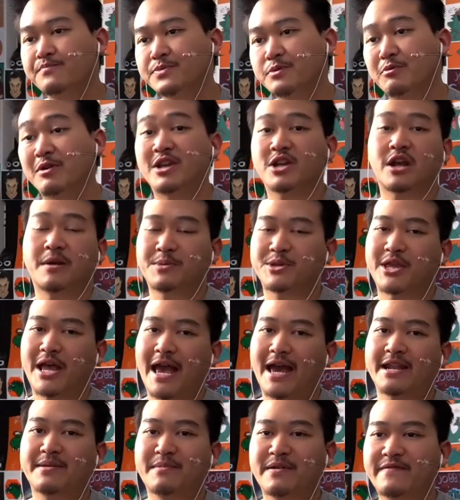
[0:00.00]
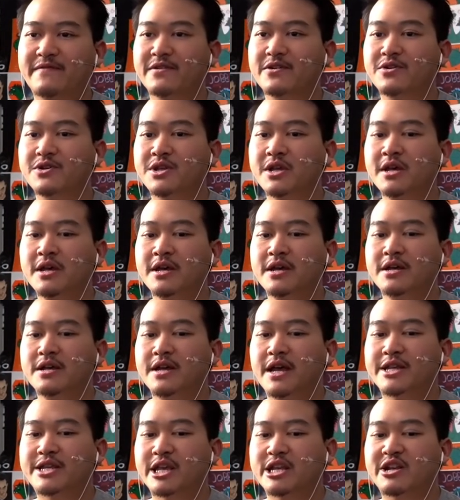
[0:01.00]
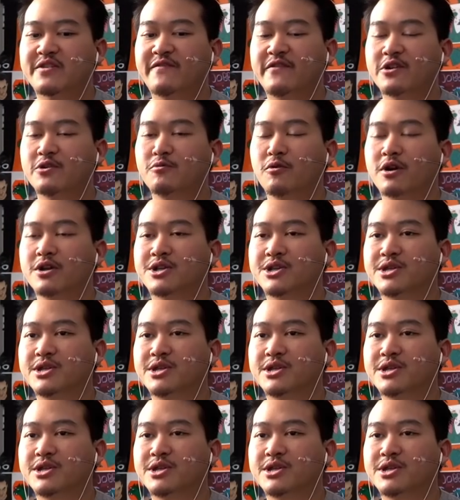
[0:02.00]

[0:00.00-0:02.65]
When it comes to anime figures, SH Figuarts